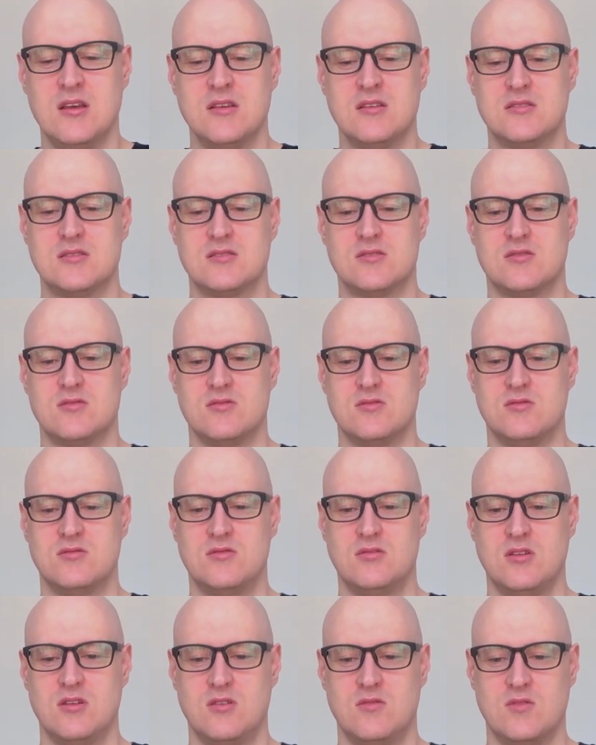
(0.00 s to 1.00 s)
So
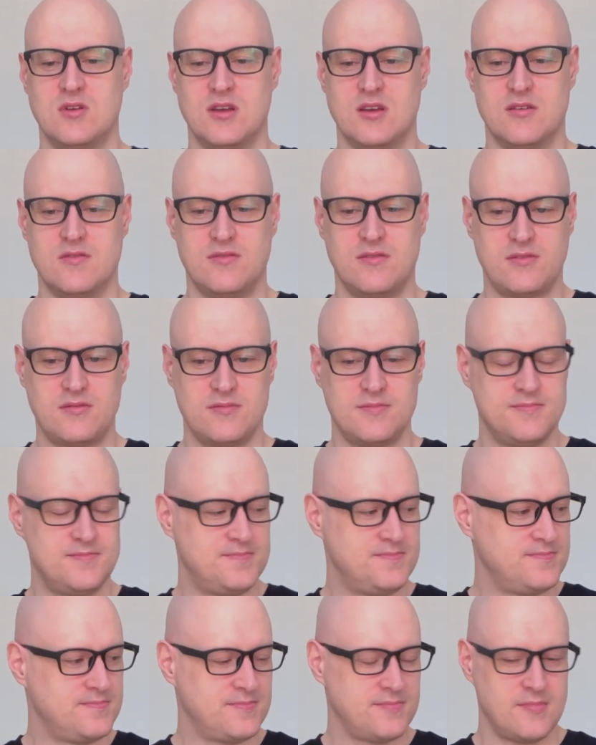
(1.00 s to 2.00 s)
we have,
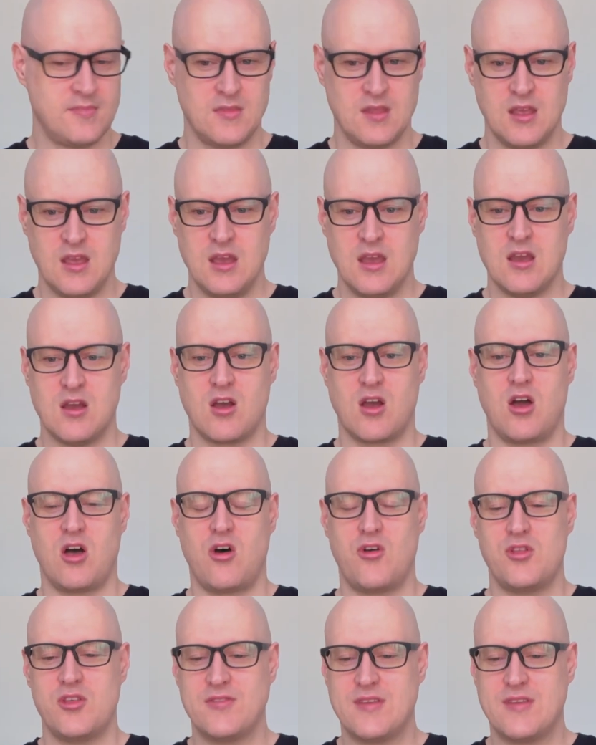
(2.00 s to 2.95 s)
on the